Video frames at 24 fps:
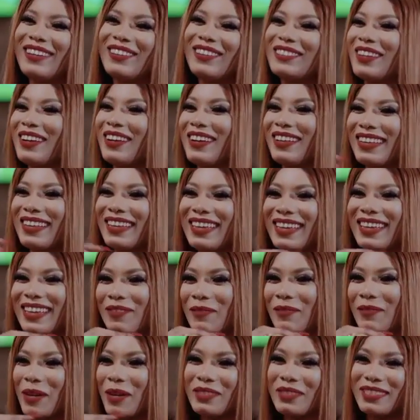You know,
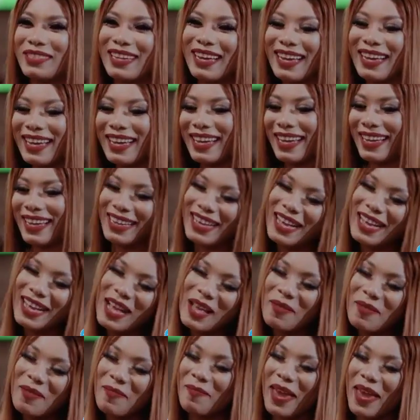darling, what would I?
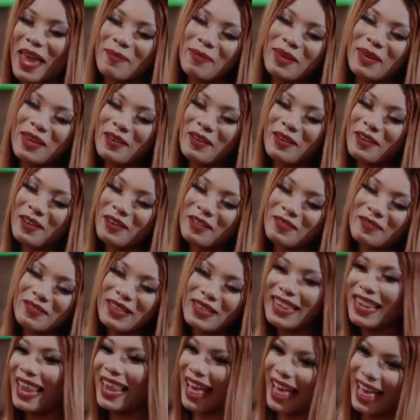Baby girl
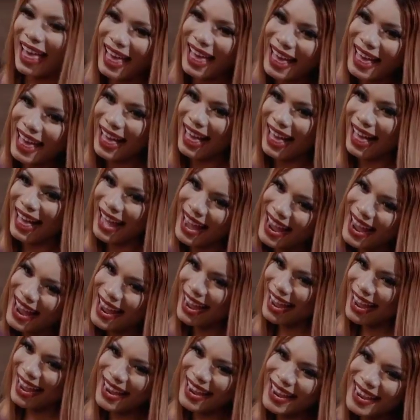for
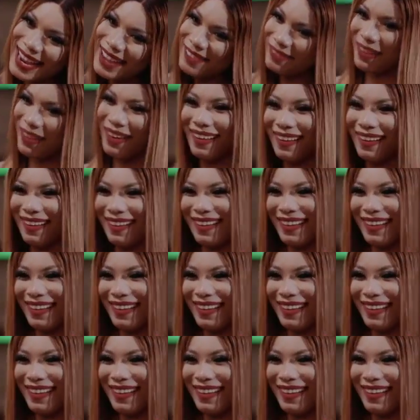life.